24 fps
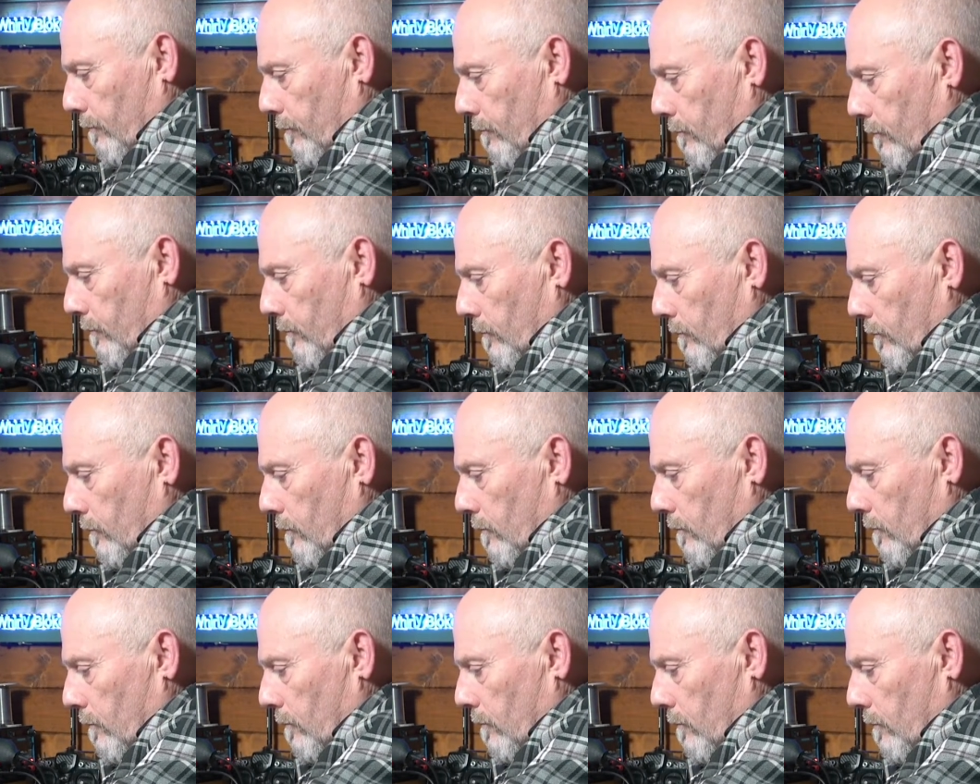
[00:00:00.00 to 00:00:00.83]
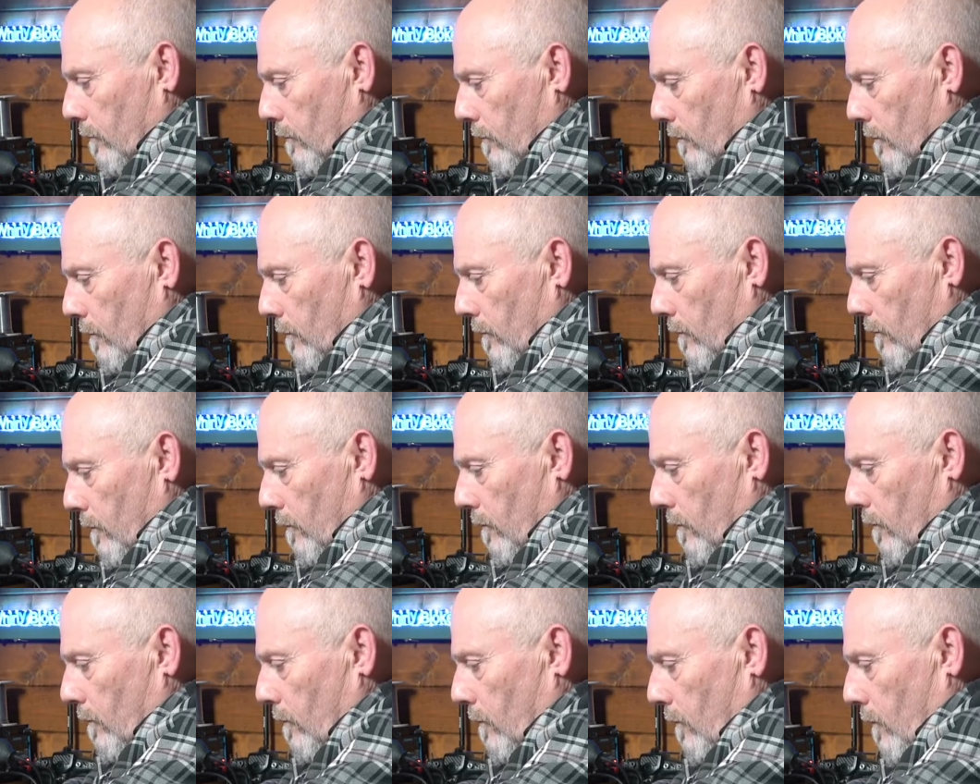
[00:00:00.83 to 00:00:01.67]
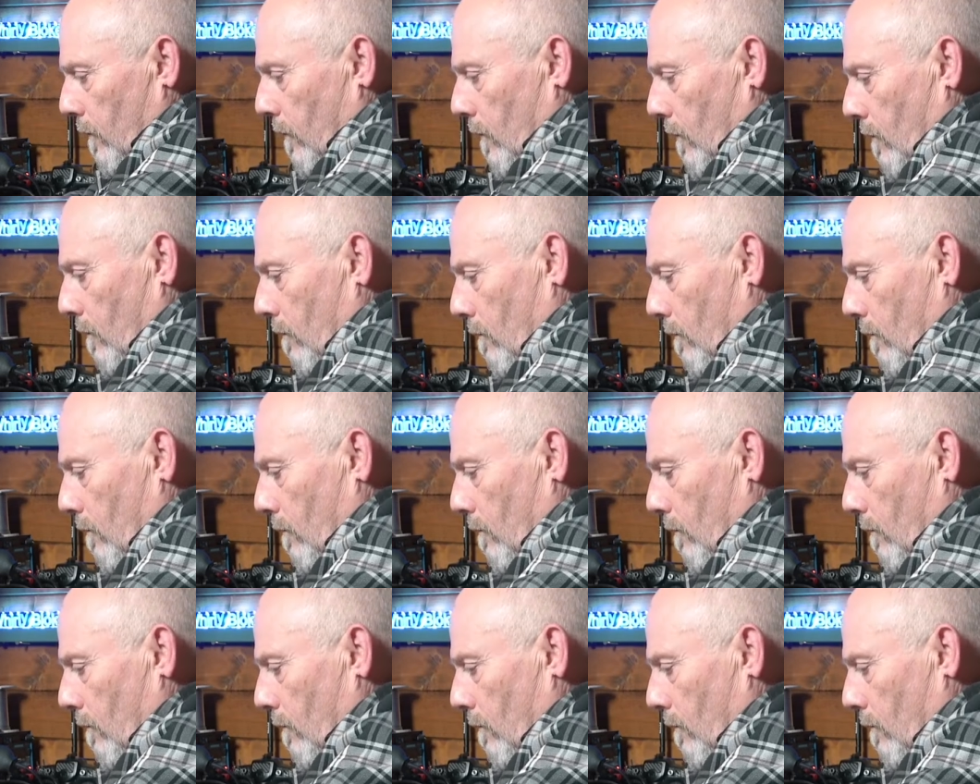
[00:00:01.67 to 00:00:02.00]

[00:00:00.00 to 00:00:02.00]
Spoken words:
[no speech]